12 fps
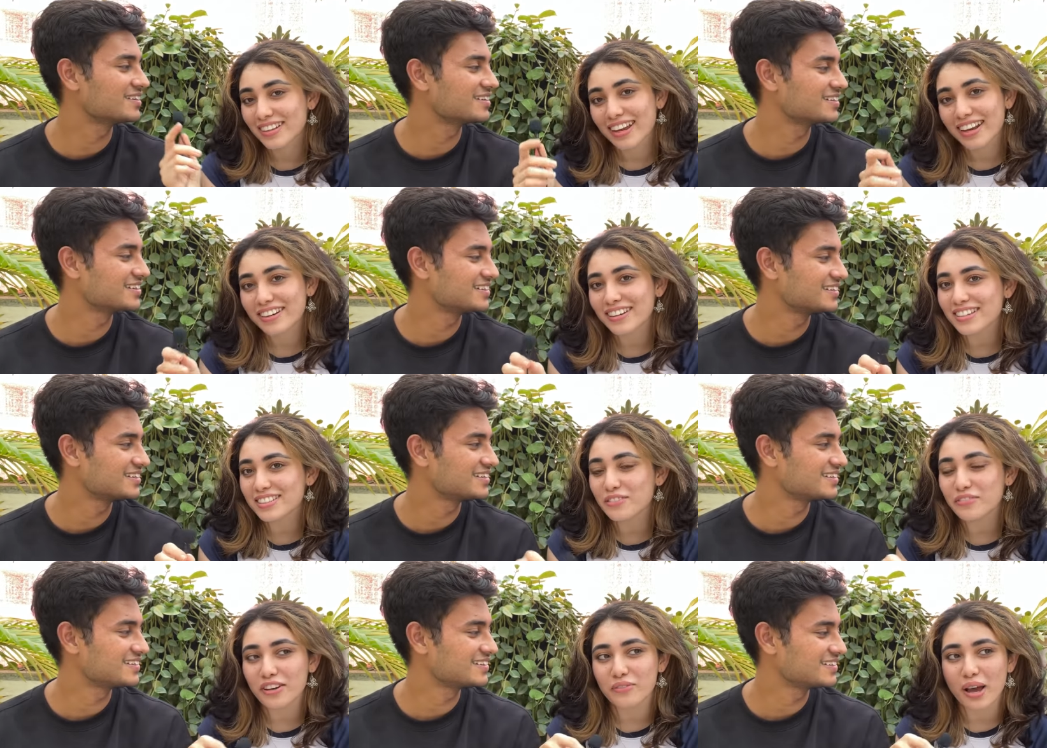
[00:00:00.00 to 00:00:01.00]

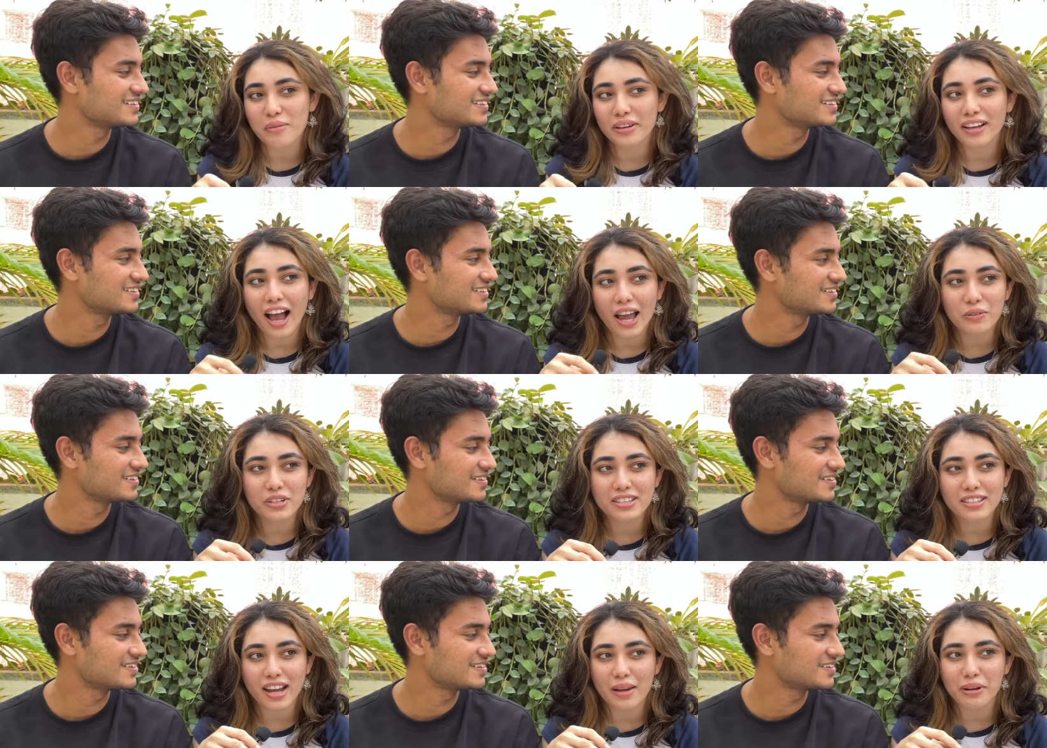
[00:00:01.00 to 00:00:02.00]
Speaker 1: Interesting, fun, vibing. I would
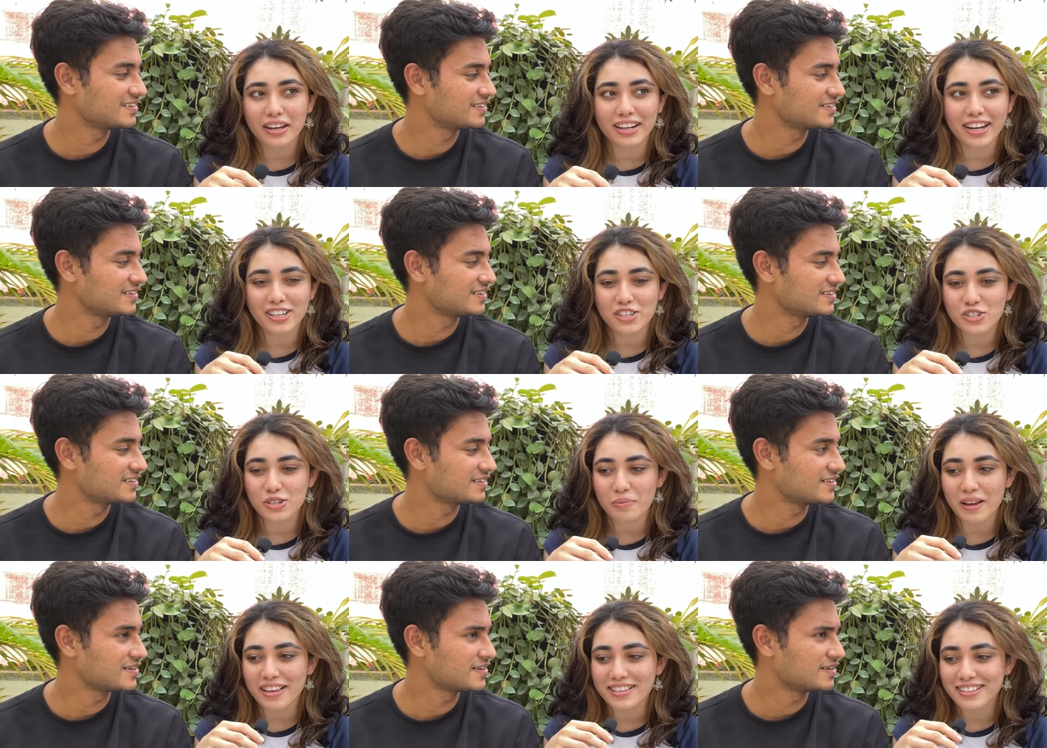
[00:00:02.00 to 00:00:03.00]
describe our
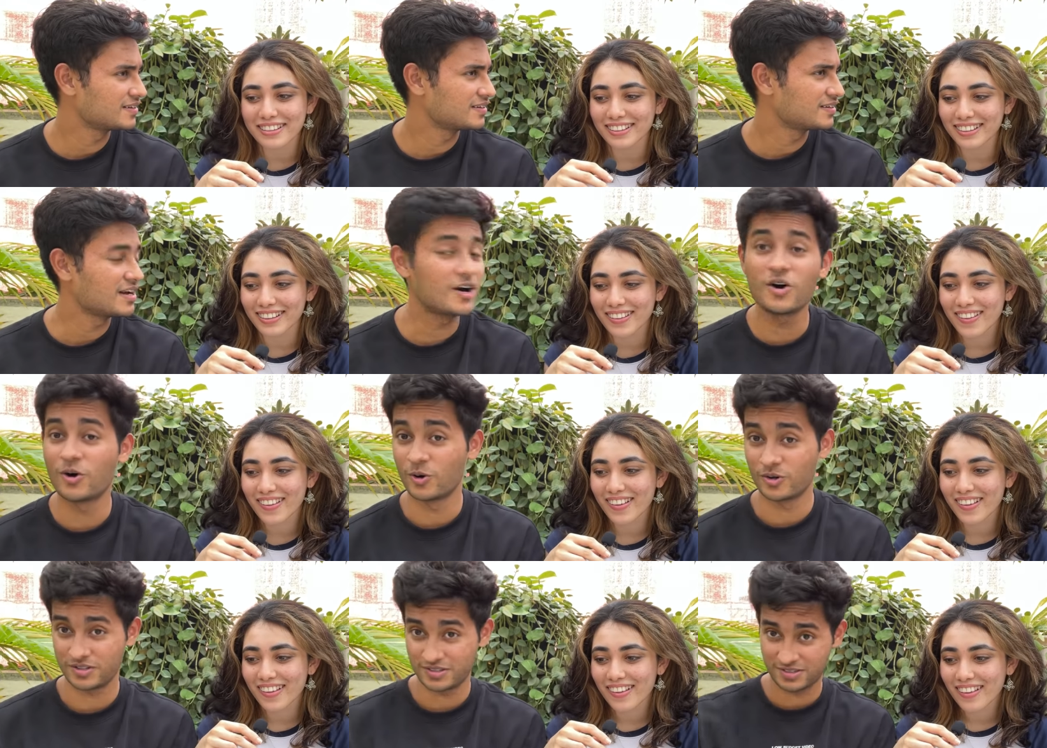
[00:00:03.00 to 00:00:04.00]
relationship as. Uh, oh.
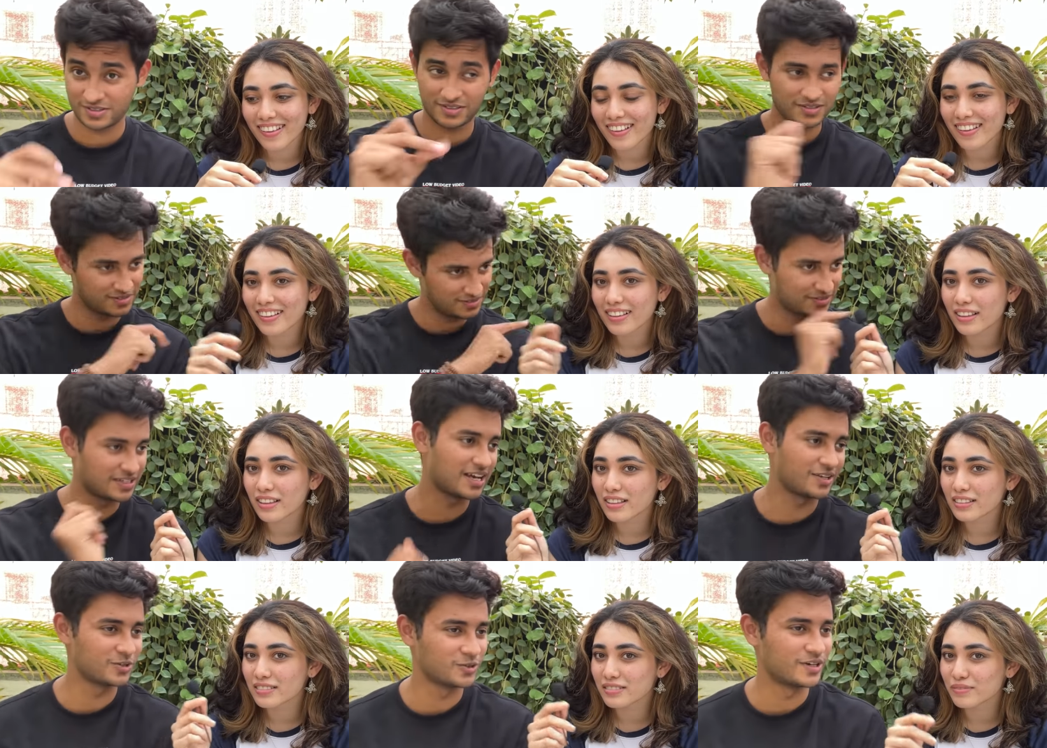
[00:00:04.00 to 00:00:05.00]

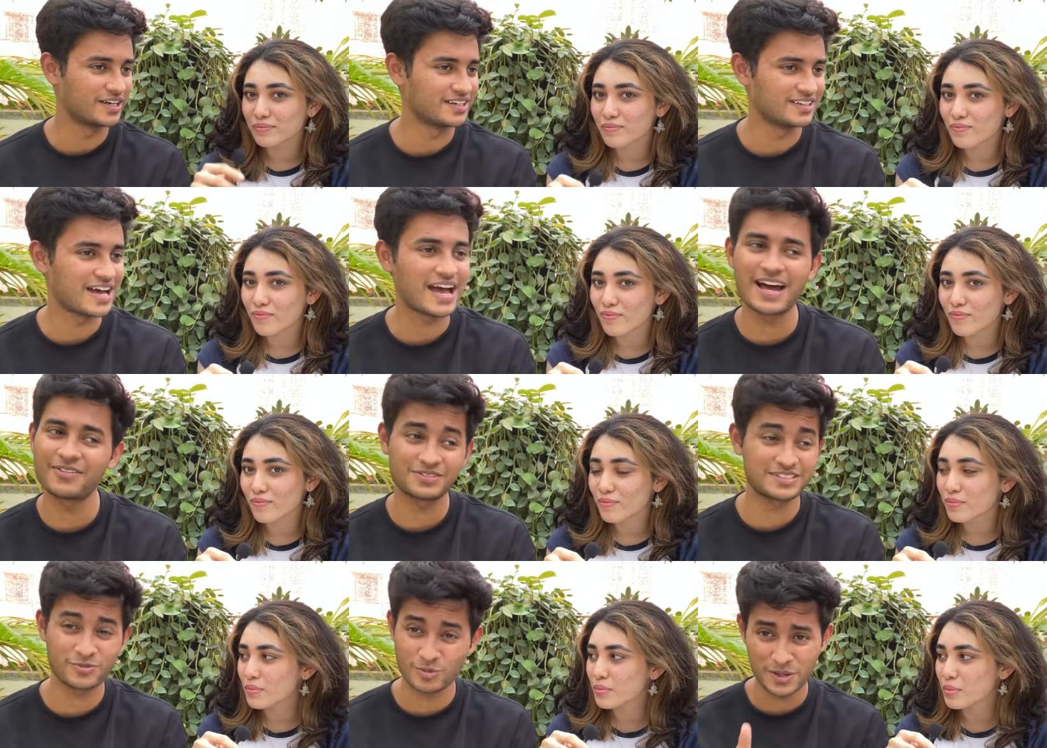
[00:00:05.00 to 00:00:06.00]
Speaker 2: Yeah, you go ahead. I have
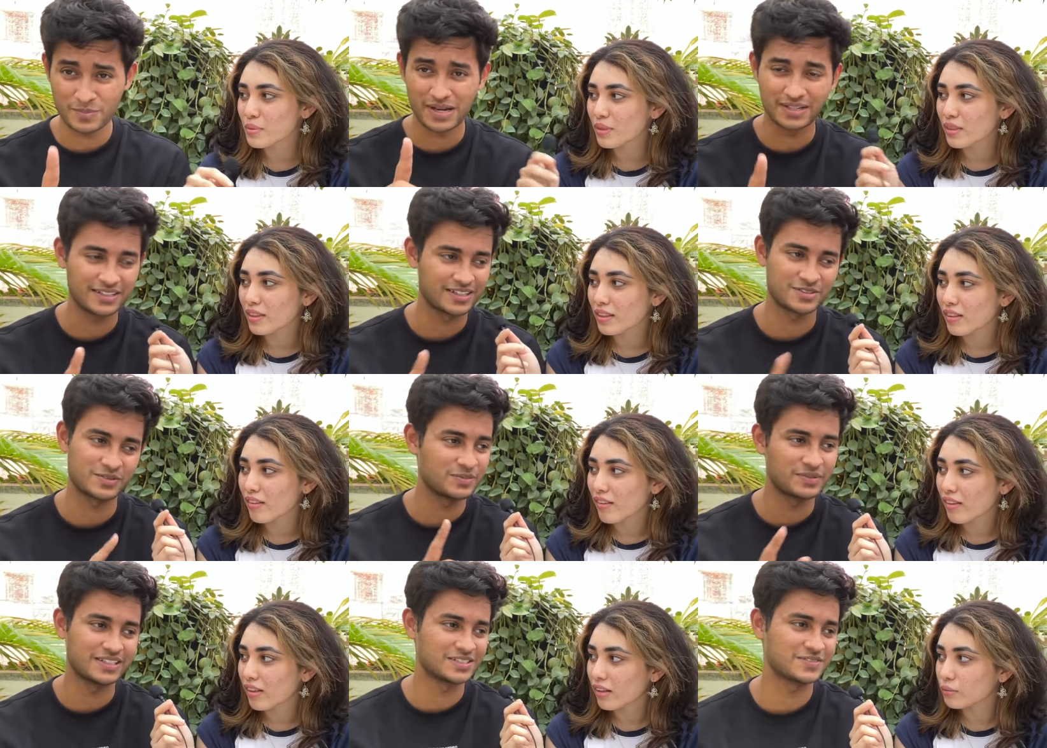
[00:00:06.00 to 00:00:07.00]
to say one bad thing as well,
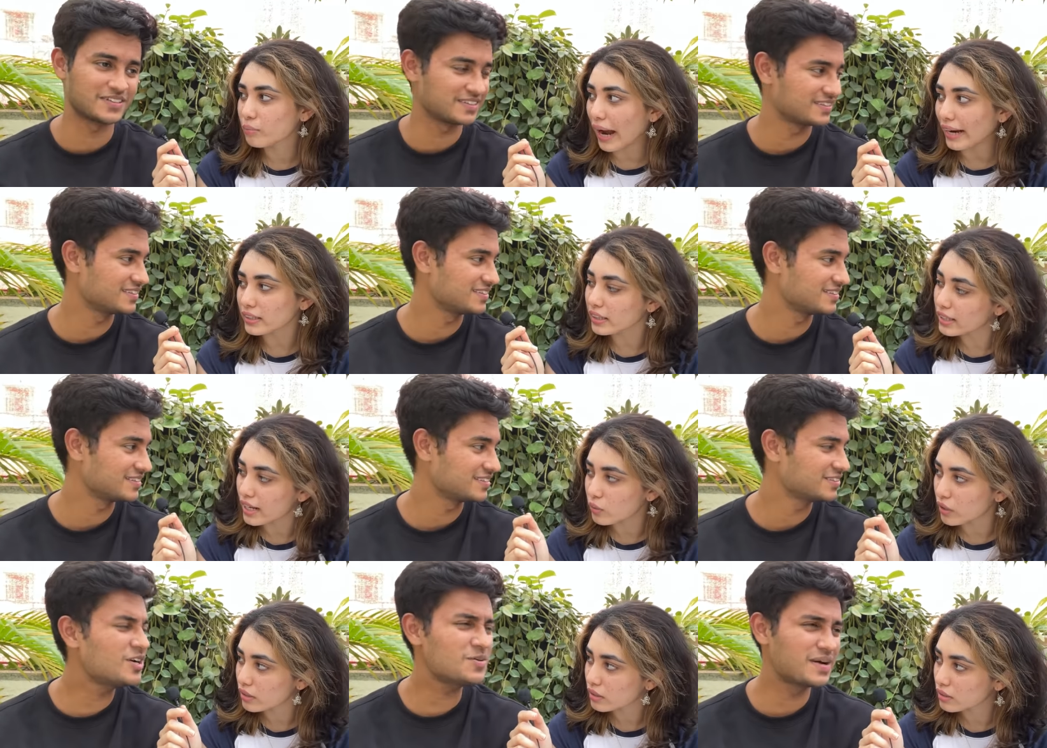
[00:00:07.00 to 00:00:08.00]
but that's fine. Bad
Speaker 1: thing, tell
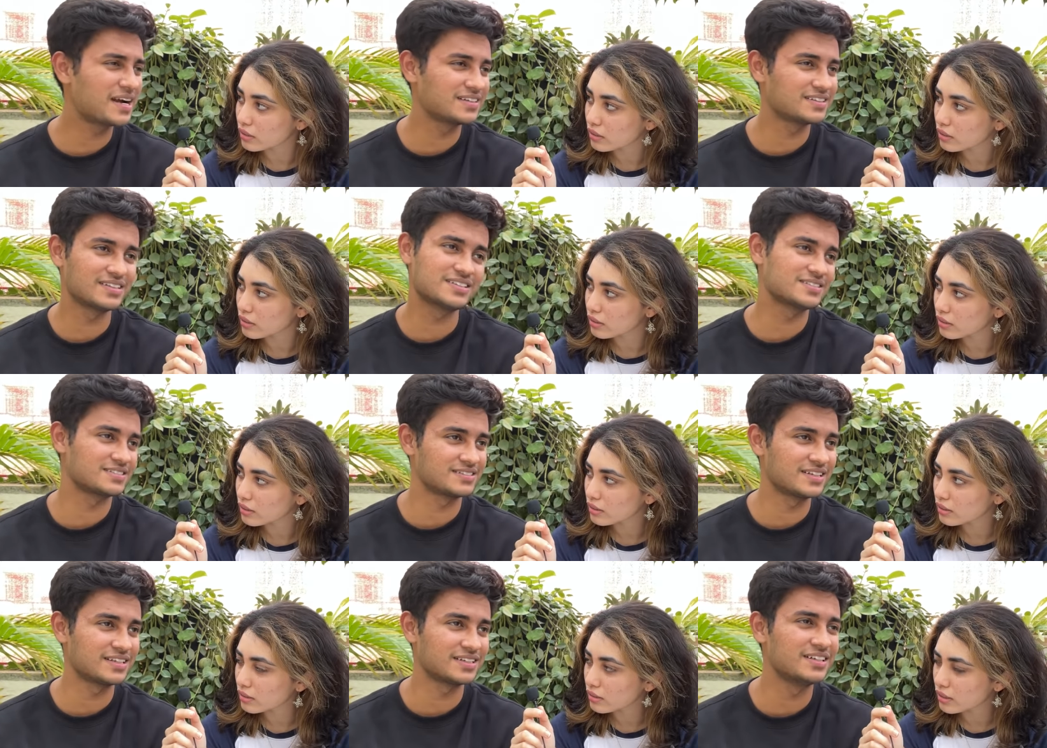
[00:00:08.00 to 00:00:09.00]
what? Not
Speaker 2: bad thing.
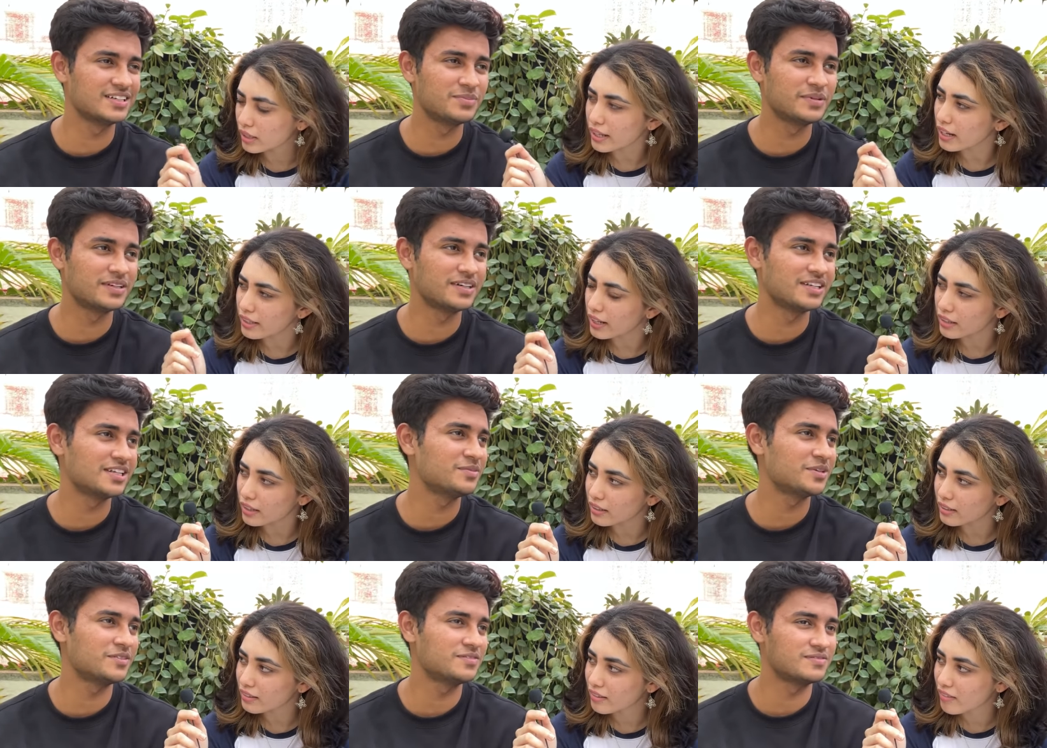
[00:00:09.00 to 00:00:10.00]
It's like a little bit, a little
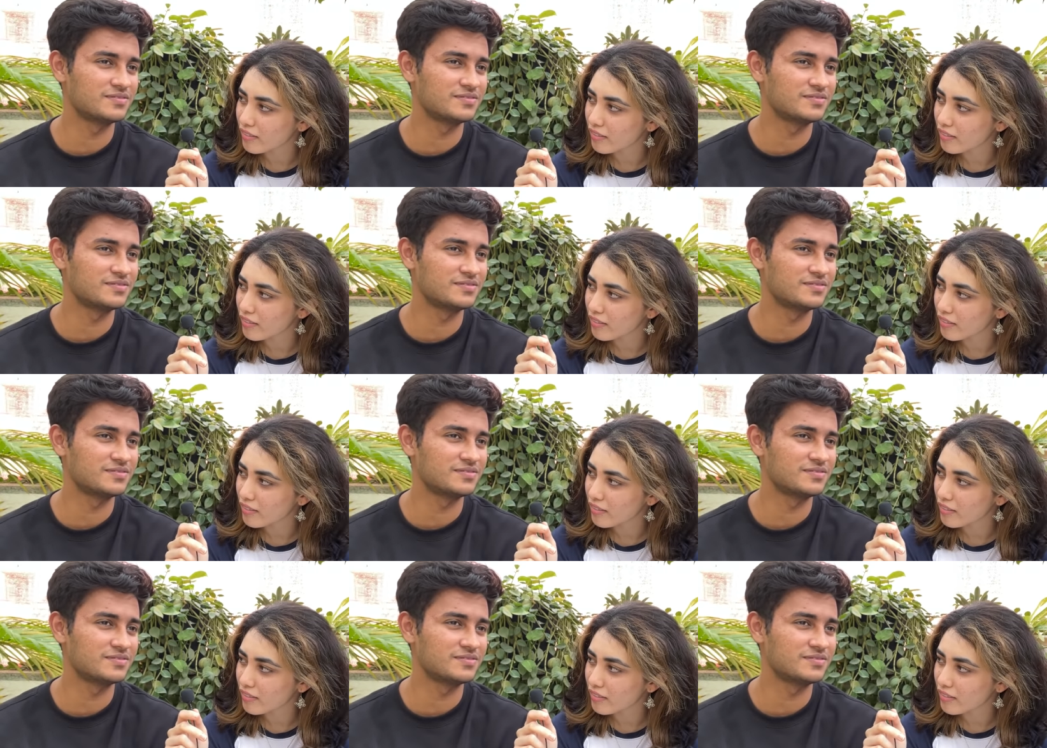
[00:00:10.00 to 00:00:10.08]
bit of